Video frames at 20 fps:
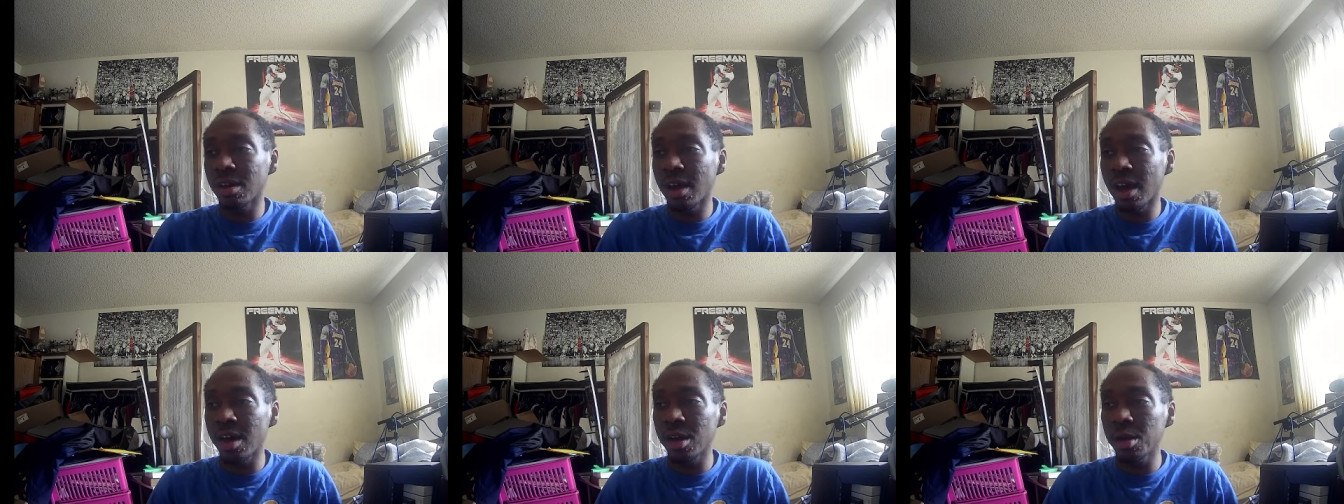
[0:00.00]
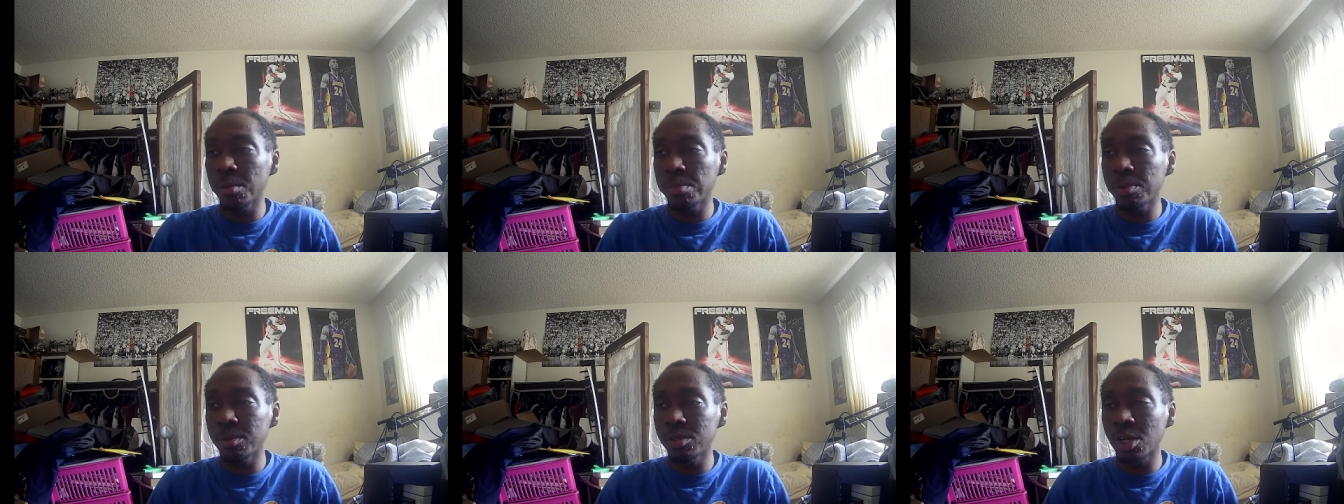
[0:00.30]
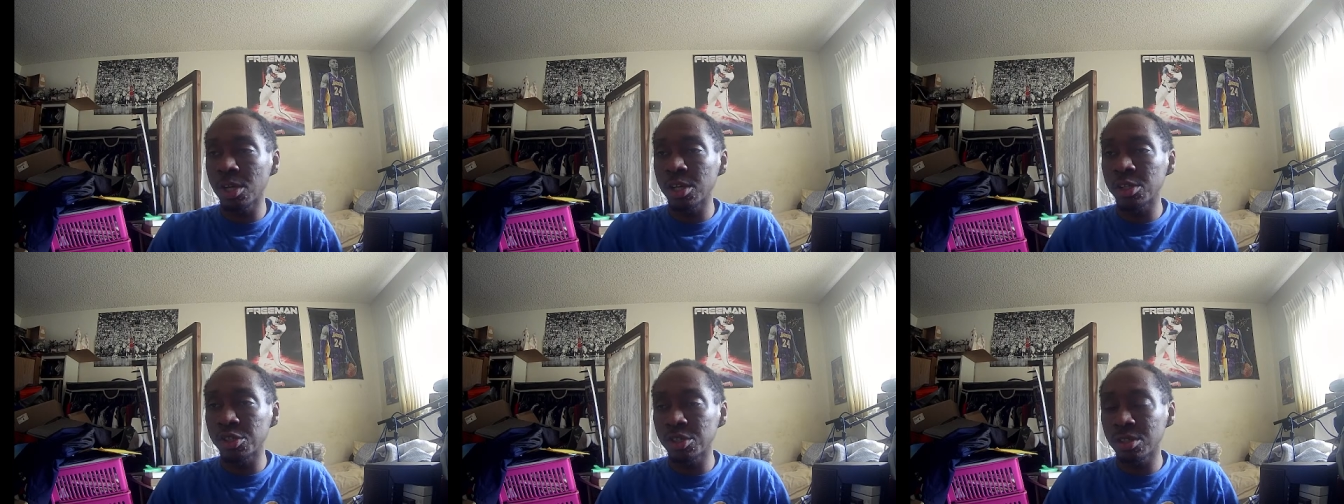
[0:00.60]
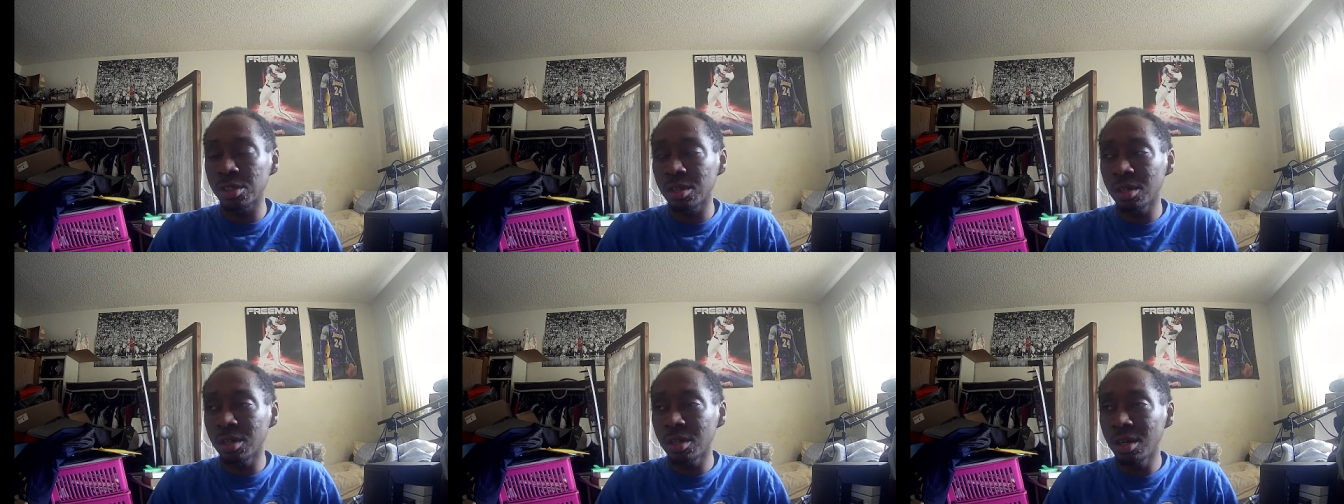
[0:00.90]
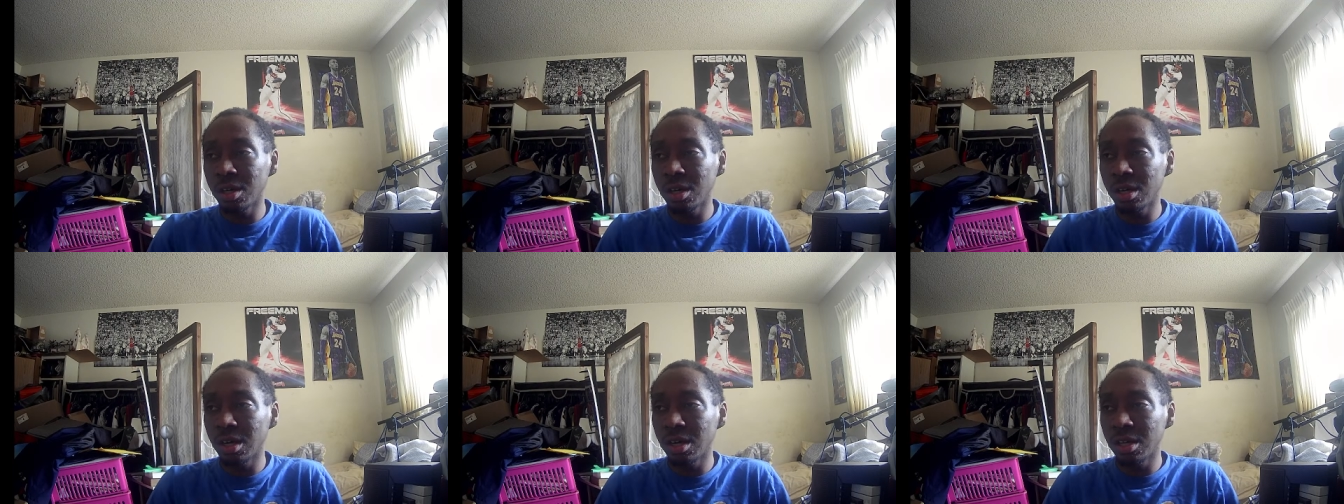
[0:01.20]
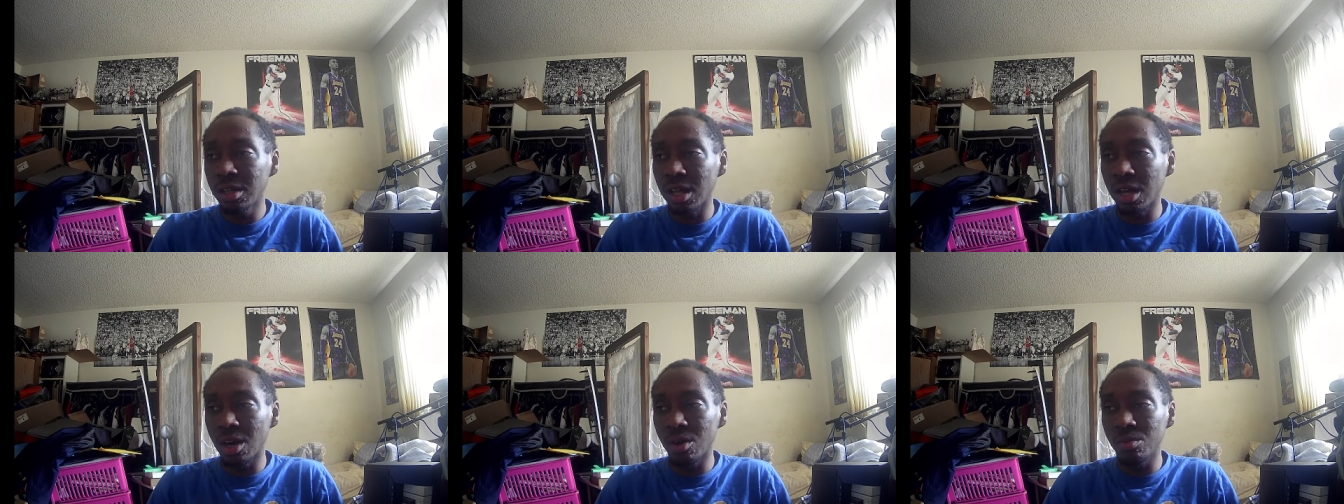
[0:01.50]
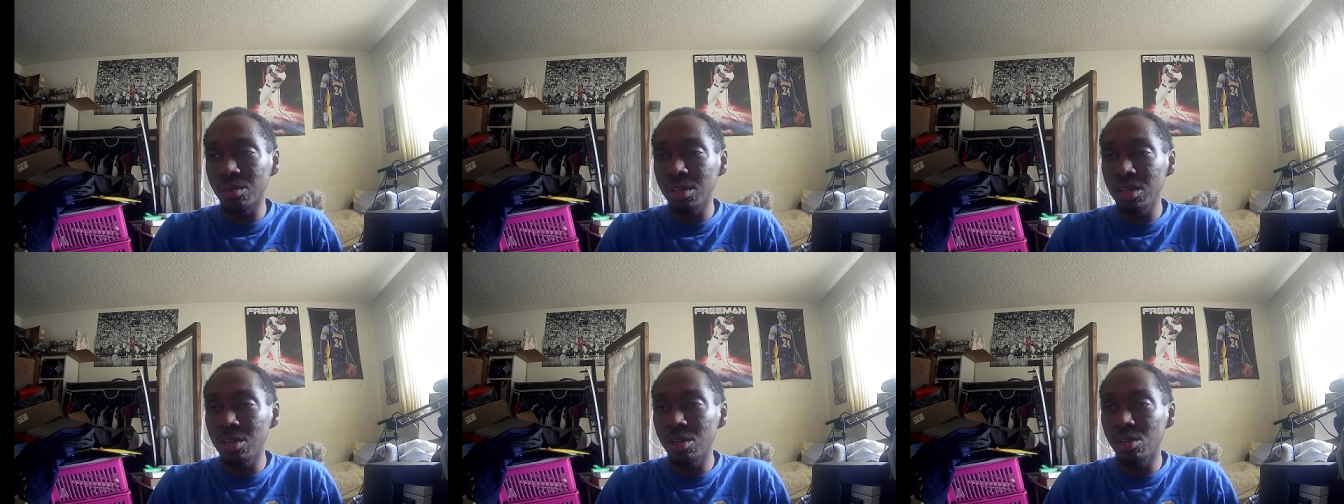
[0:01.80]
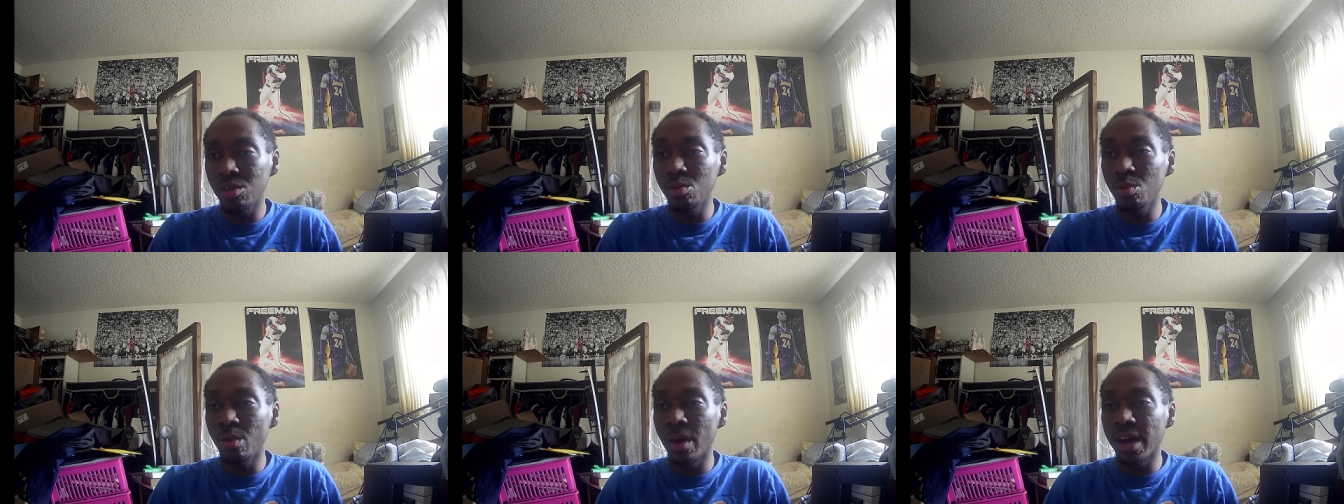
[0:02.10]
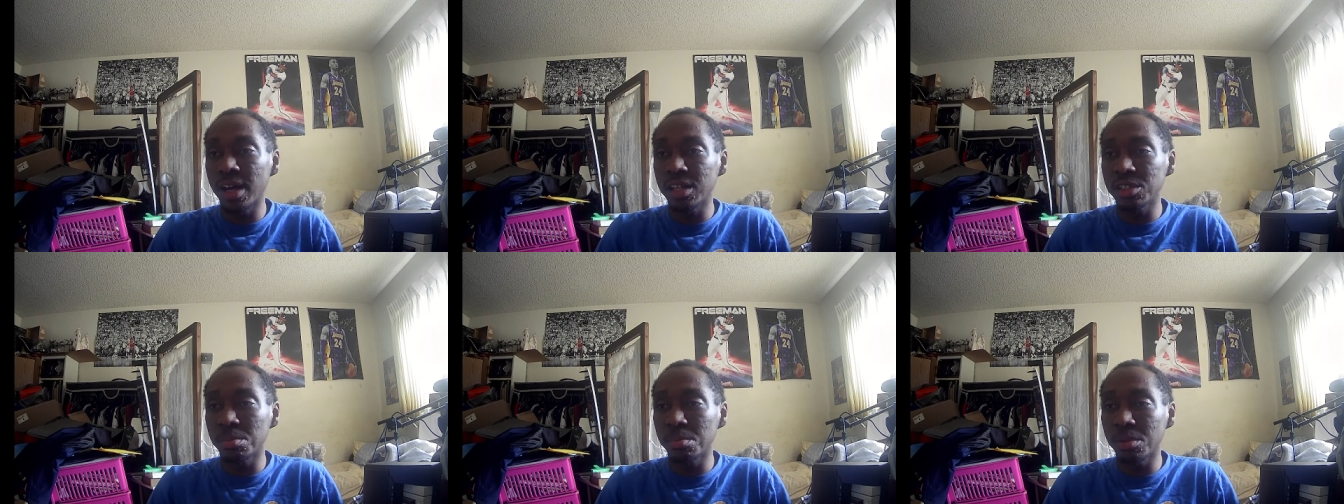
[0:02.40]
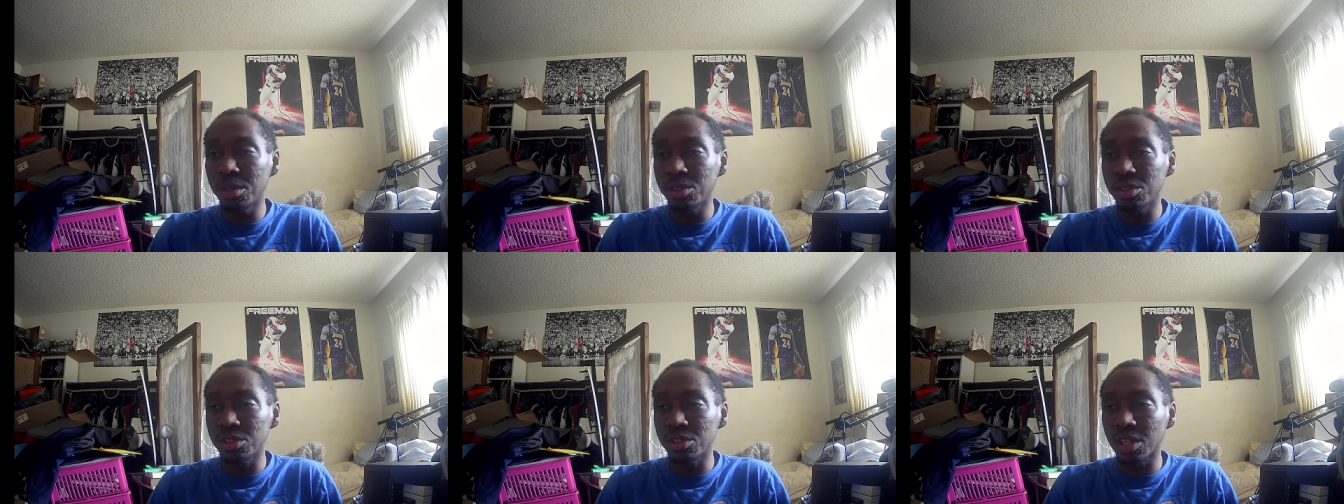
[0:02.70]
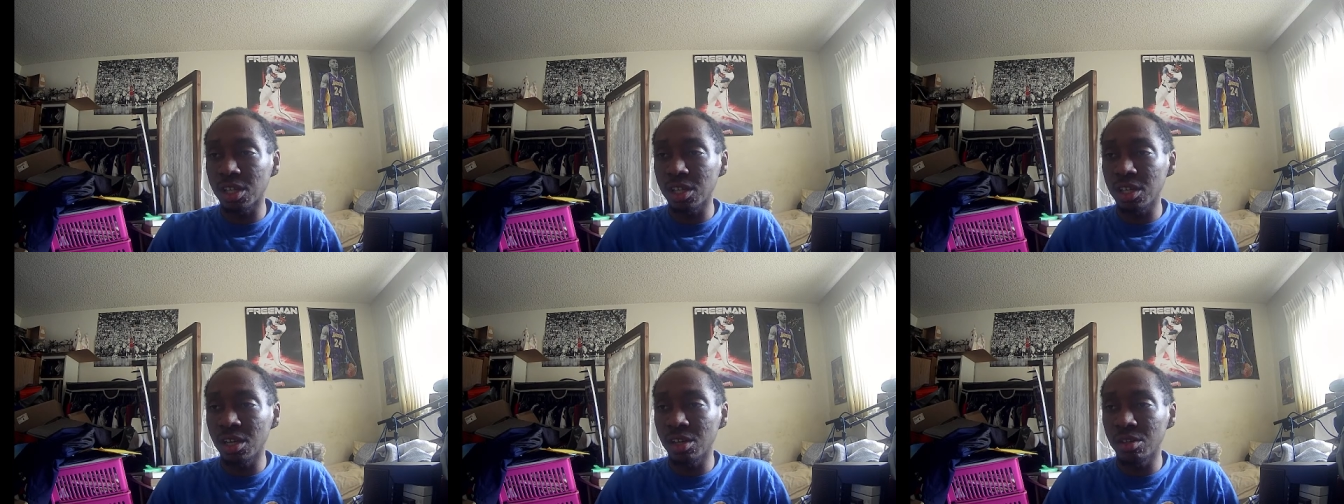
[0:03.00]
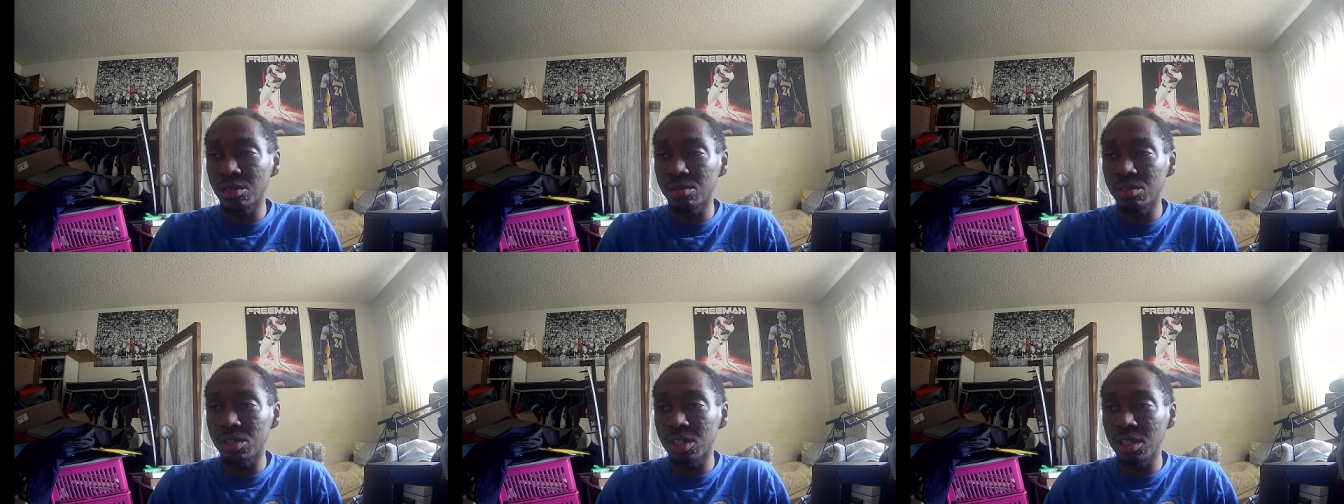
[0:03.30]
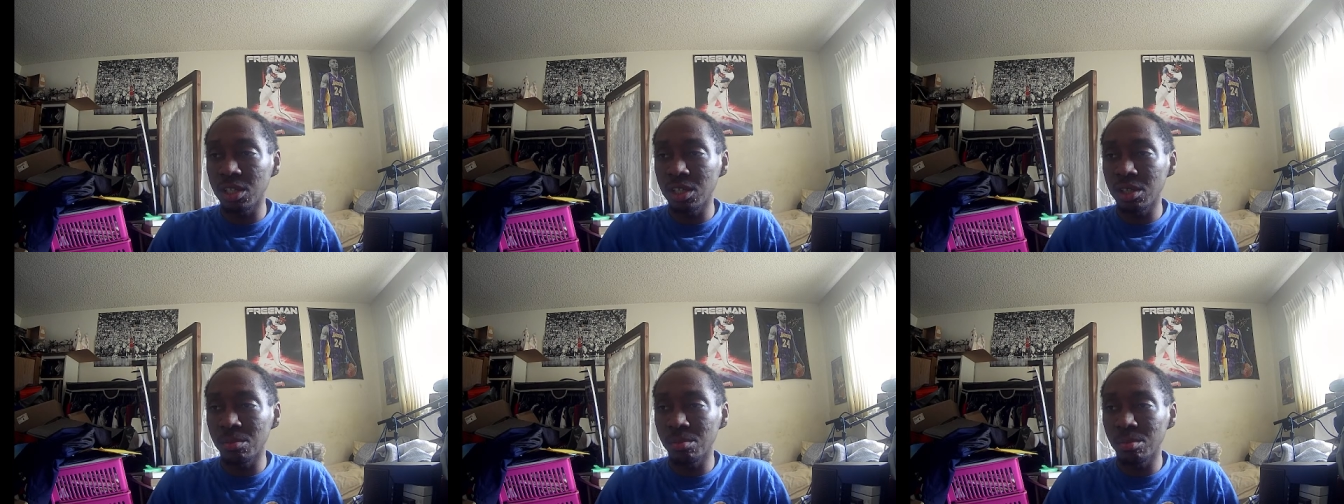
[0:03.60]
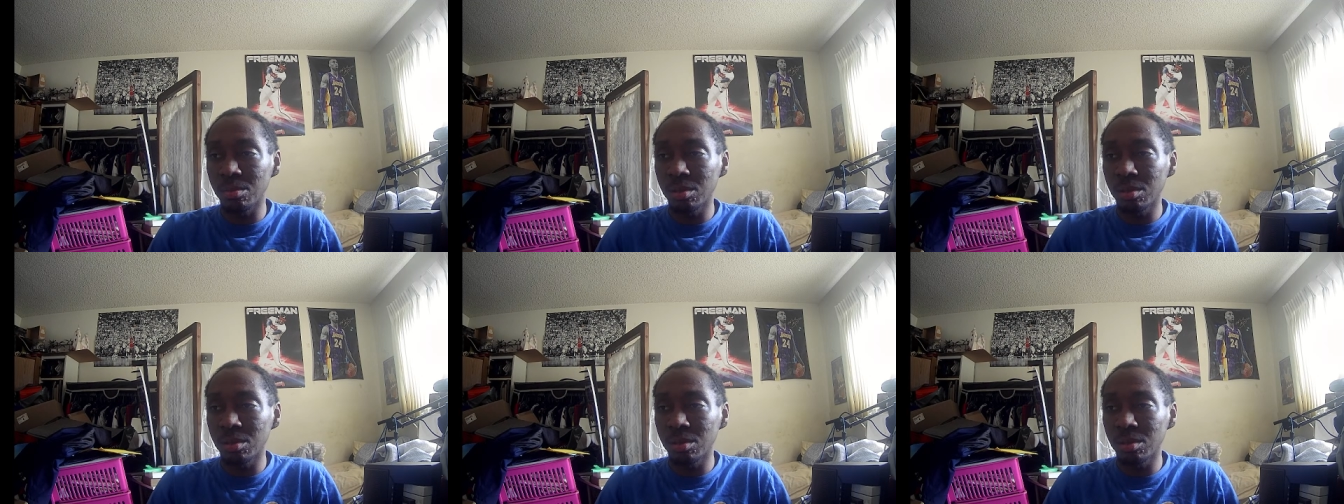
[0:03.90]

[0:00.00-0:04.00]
Out of possession, they don't need to do as much as any other team.